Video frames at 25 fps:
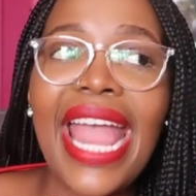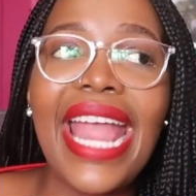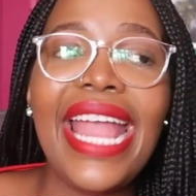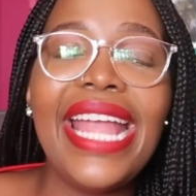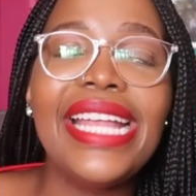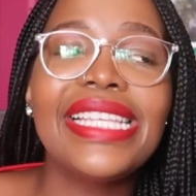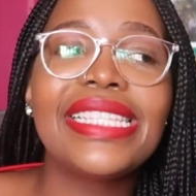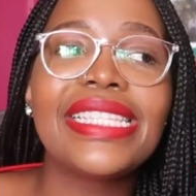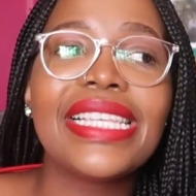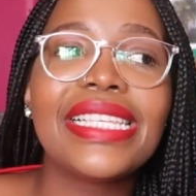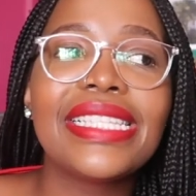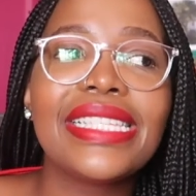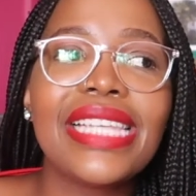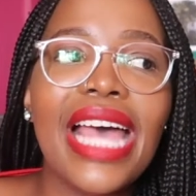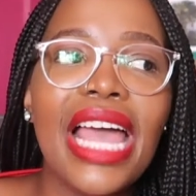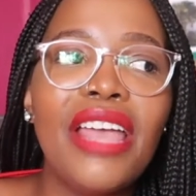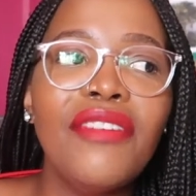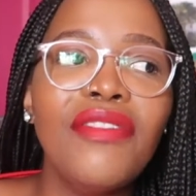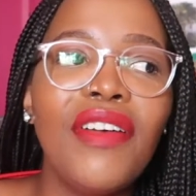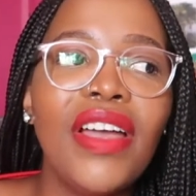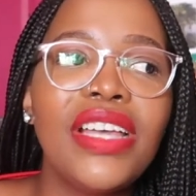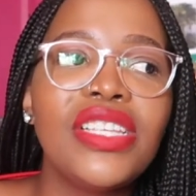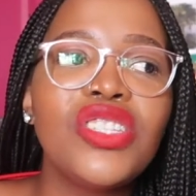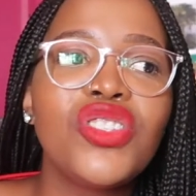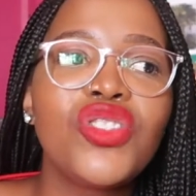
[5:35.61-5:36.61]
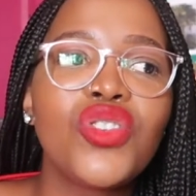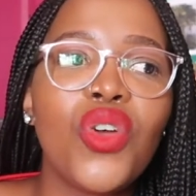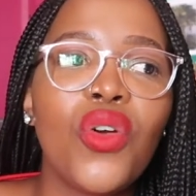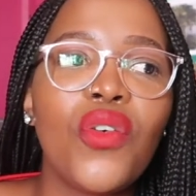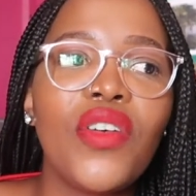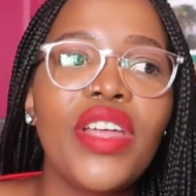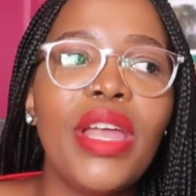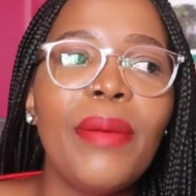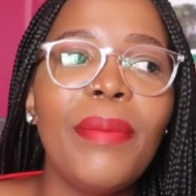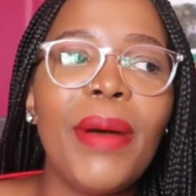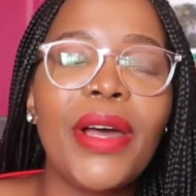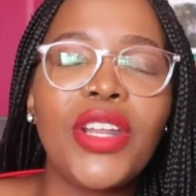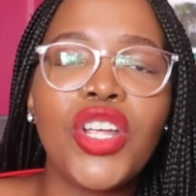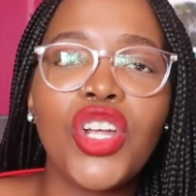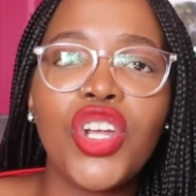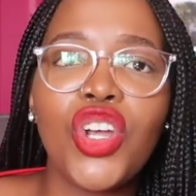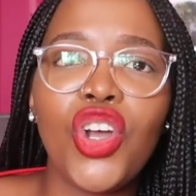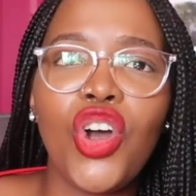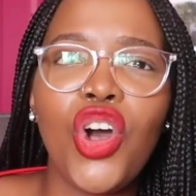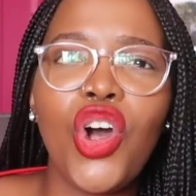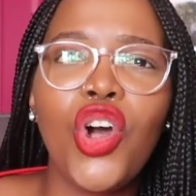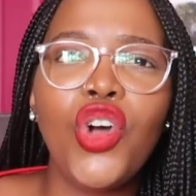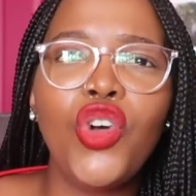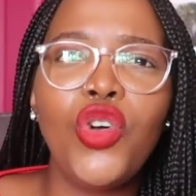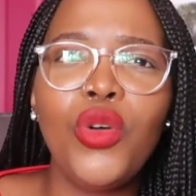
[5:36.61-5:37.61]
It's a sci-fi story about a
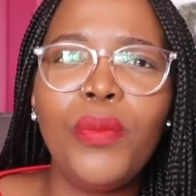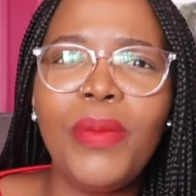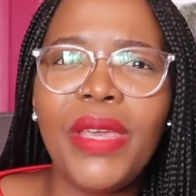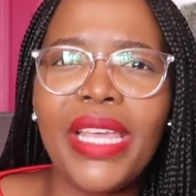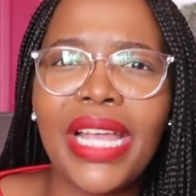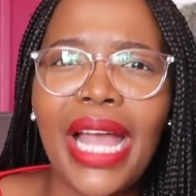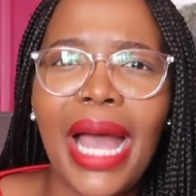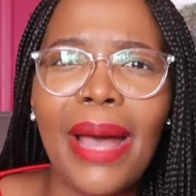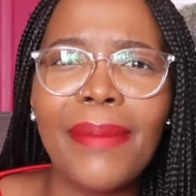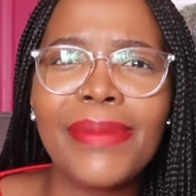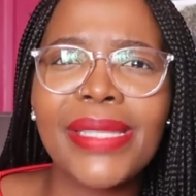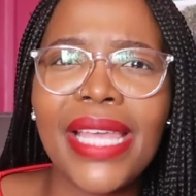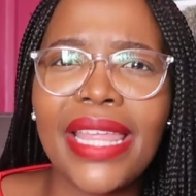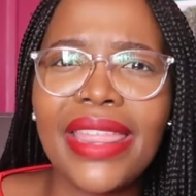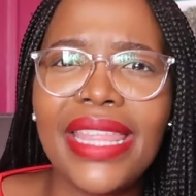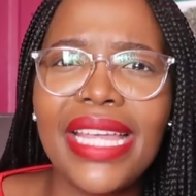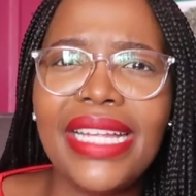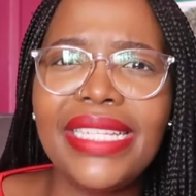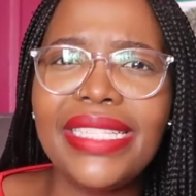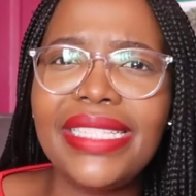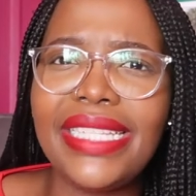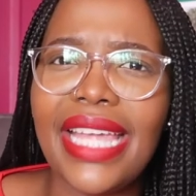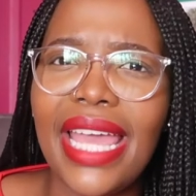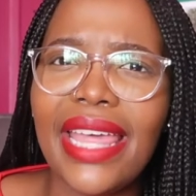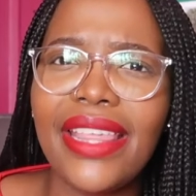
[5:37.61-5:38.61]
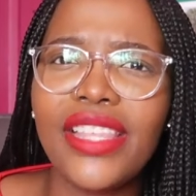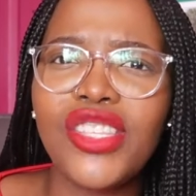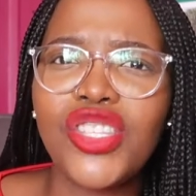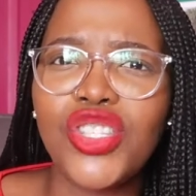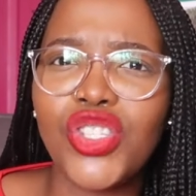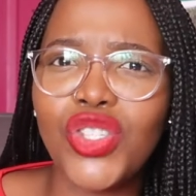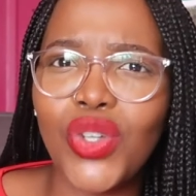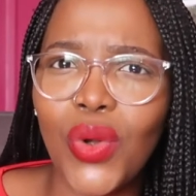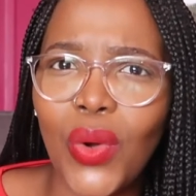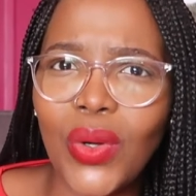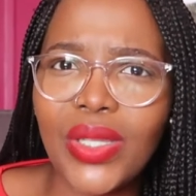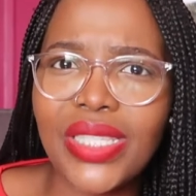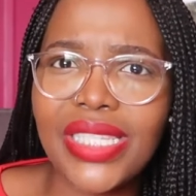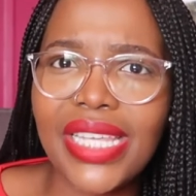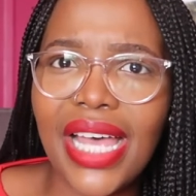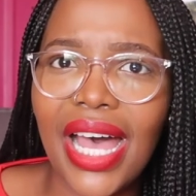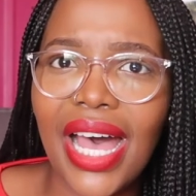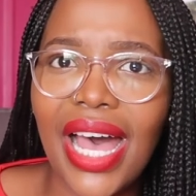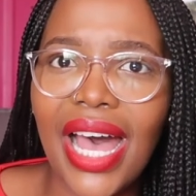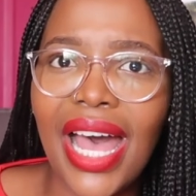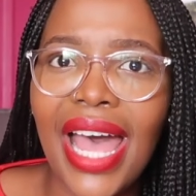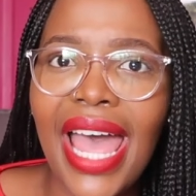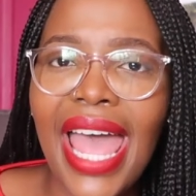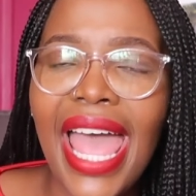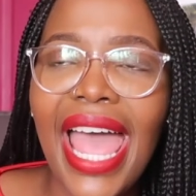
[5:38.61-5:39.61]
girl who becomes, I think, Death's
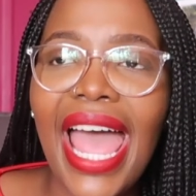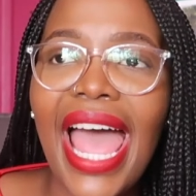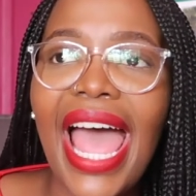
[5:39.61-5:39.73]
daughter,